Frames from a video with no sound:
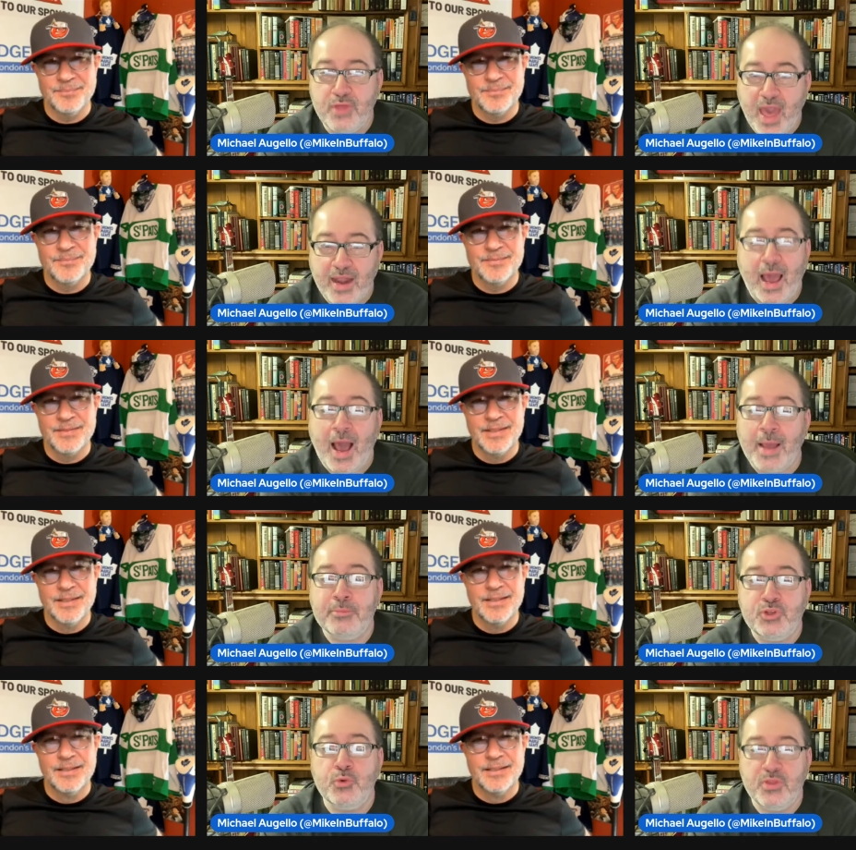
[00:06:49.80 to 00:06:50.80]
Speaker 1: that.
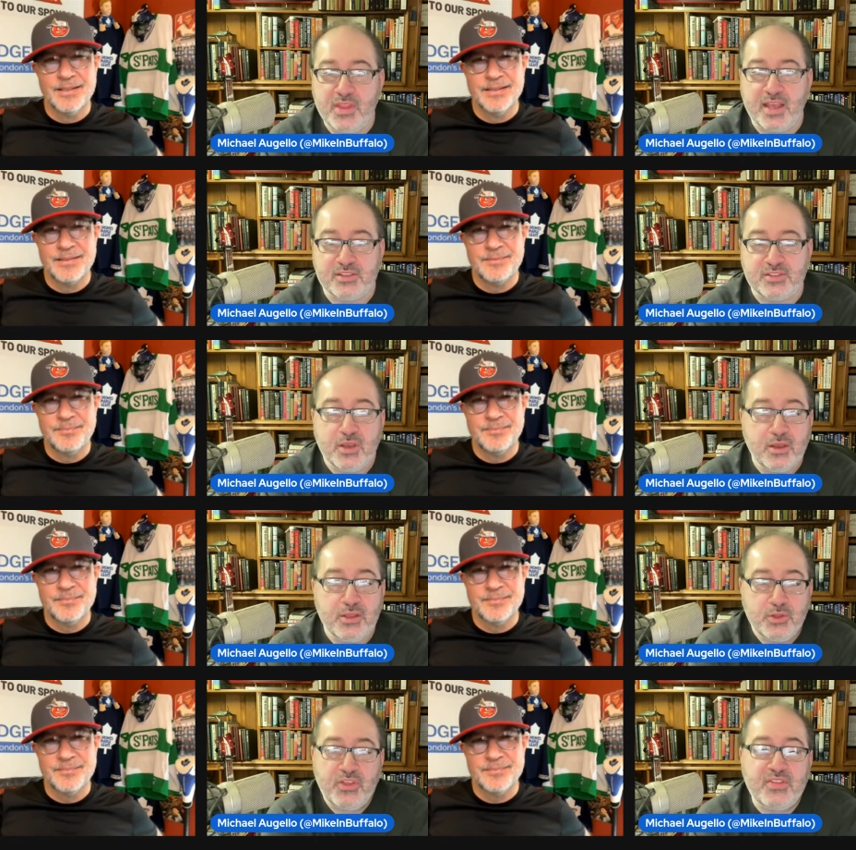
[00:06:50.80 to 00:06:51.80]
I'm doing this.
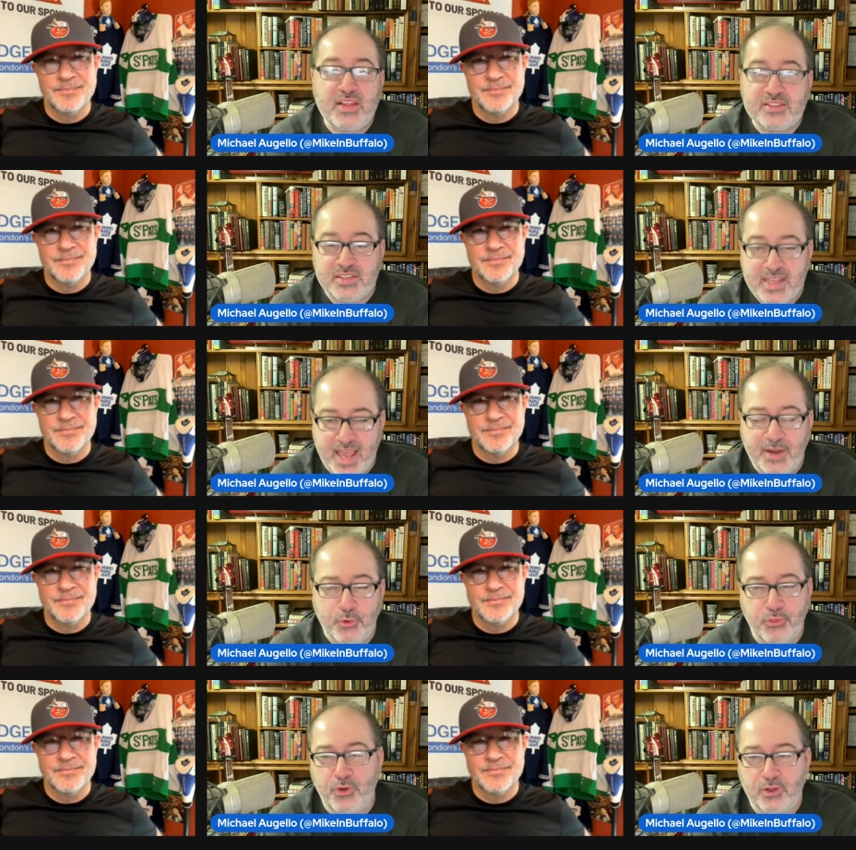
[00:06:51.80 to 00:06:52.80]
You think that's
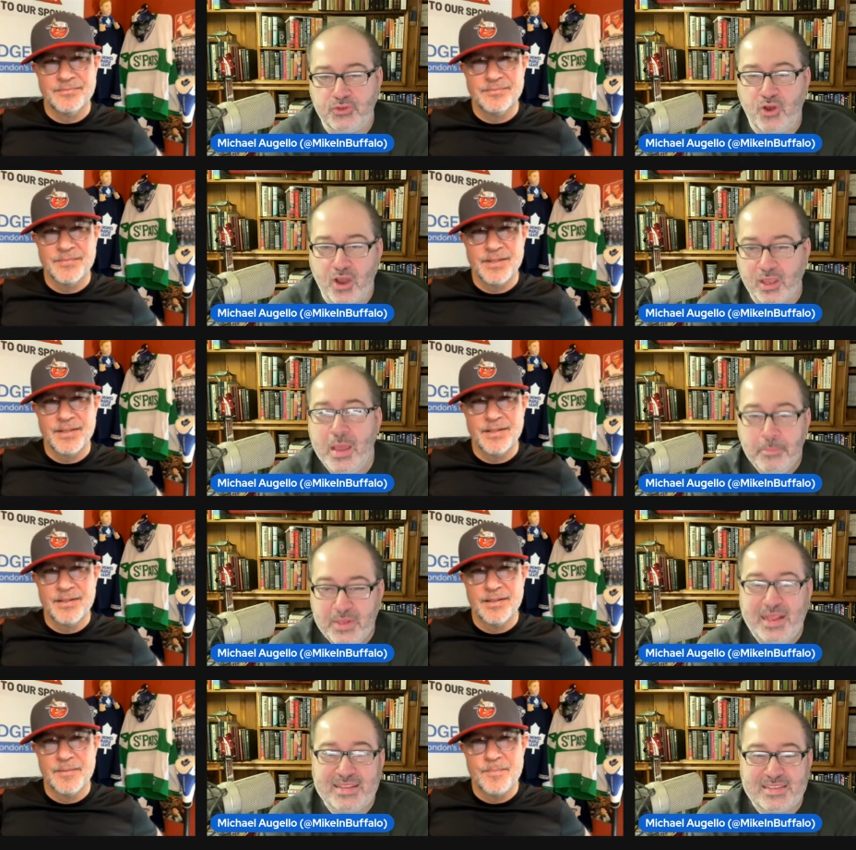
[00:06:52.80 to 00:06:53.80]
Neanderthal talk,
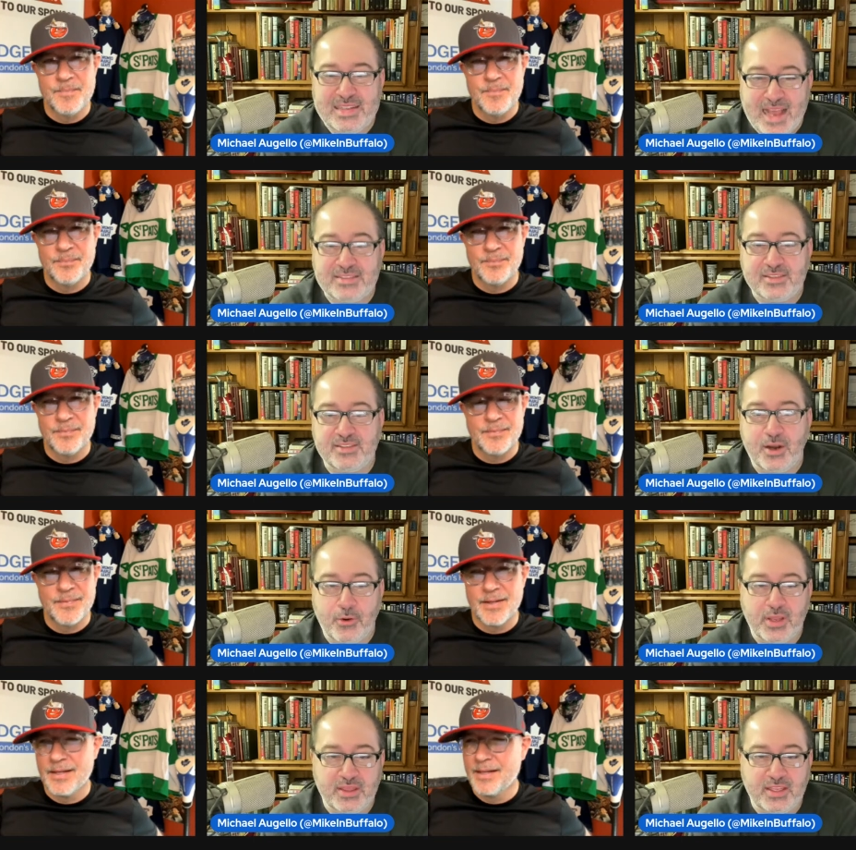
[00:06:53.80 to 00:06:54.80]
but it's
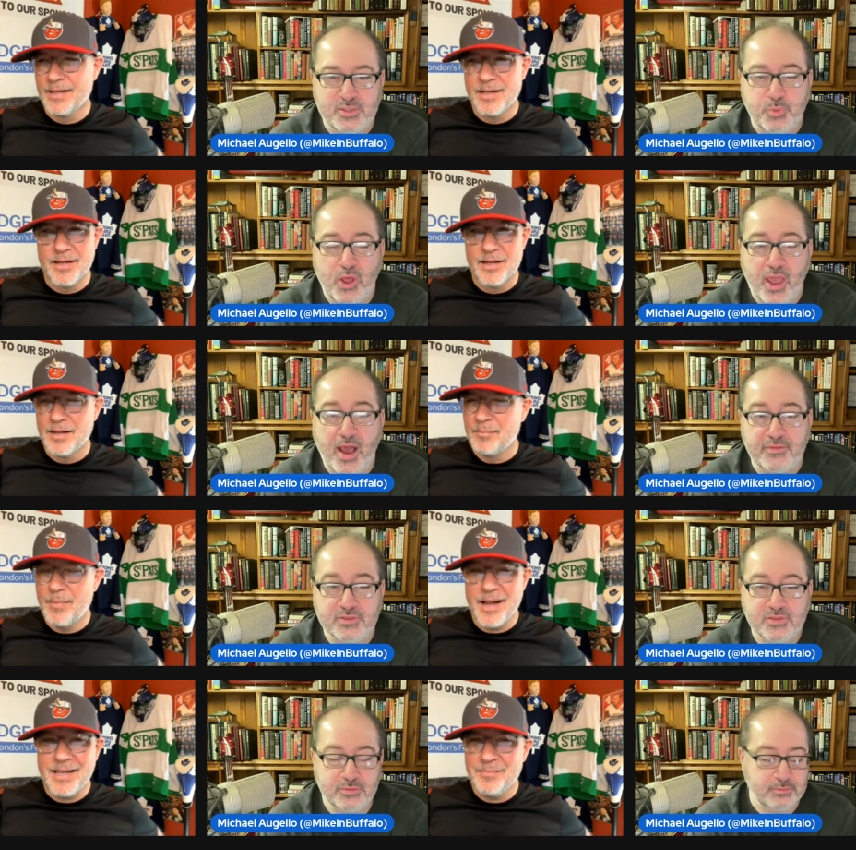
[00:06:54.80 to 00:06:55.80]
necessary in these playoffs.
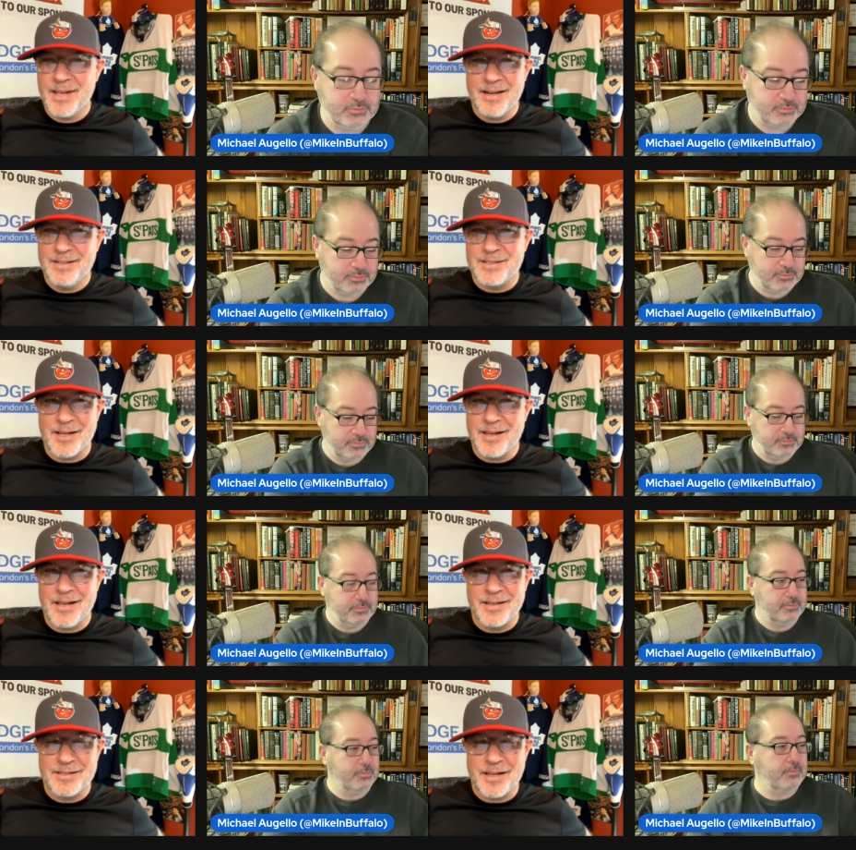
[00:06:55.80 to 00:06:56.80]
Mike,
Speaker 2: I'm getting
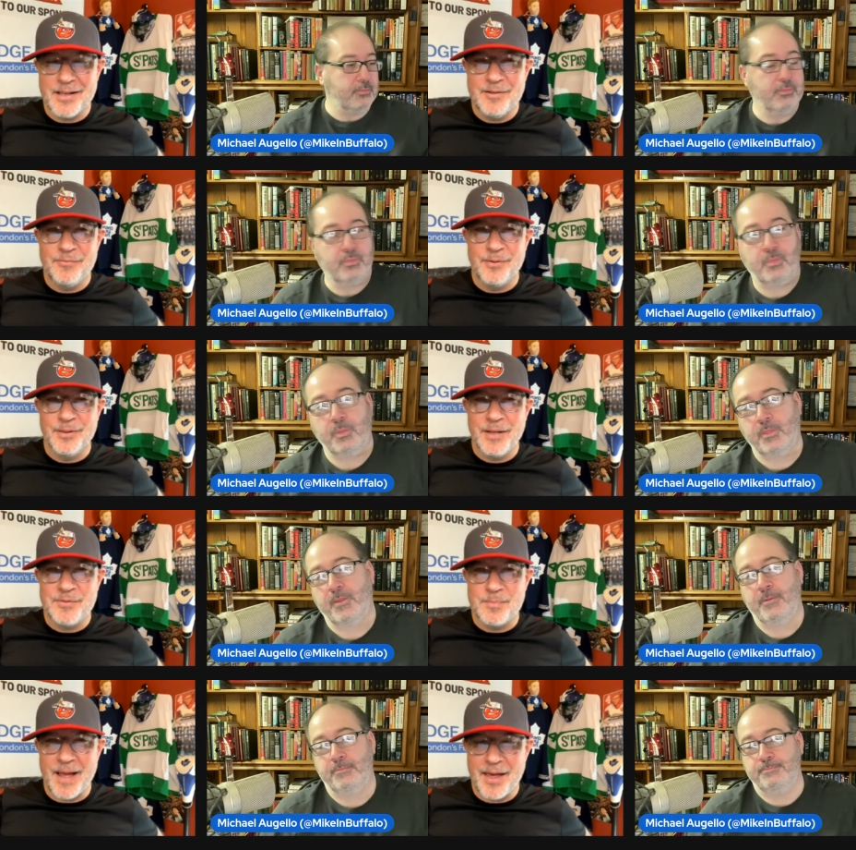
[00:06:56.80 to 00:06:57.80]
excited for
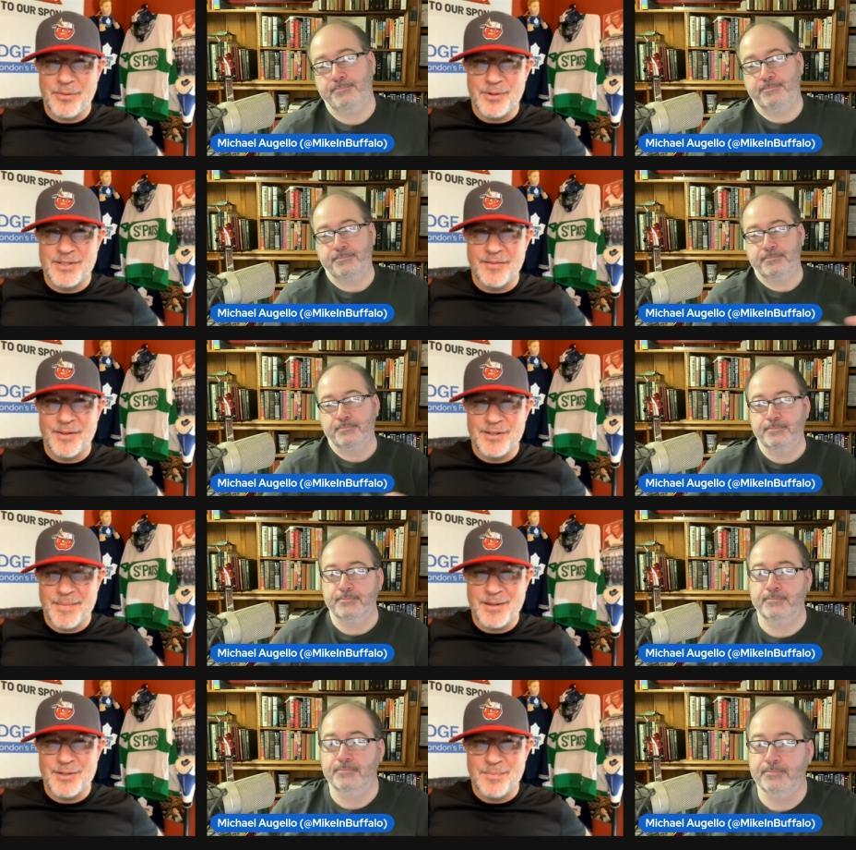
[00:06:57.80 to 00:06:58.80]
Leafs Panthers if it's
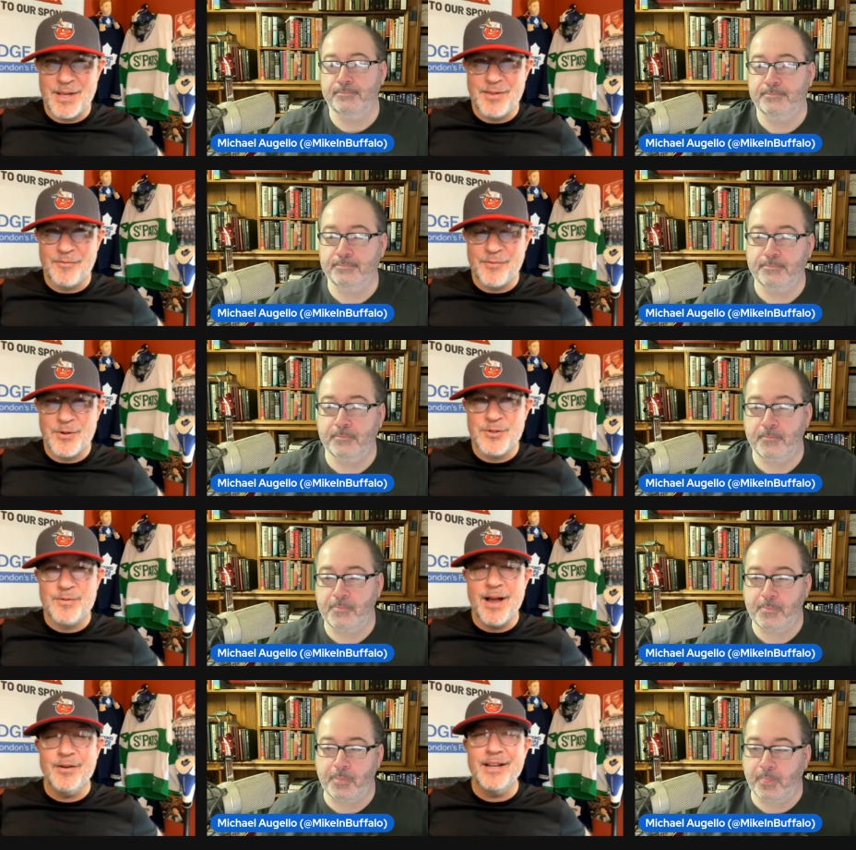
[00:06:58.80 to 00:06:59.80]
meant to be in the first
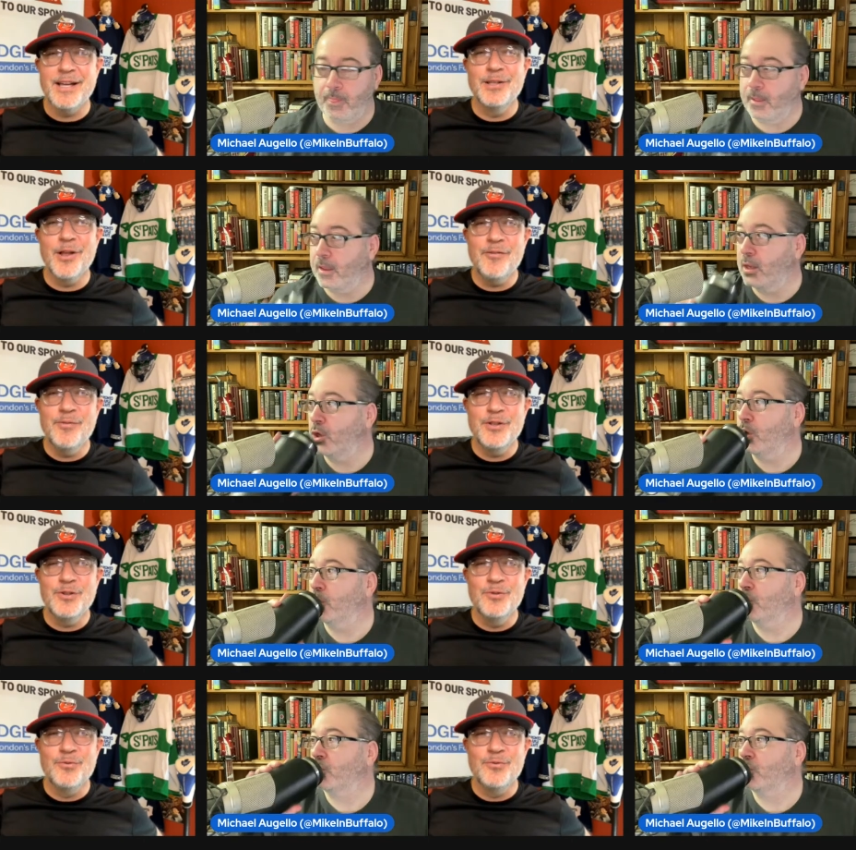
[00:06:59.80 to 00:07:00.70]
round. And I love when you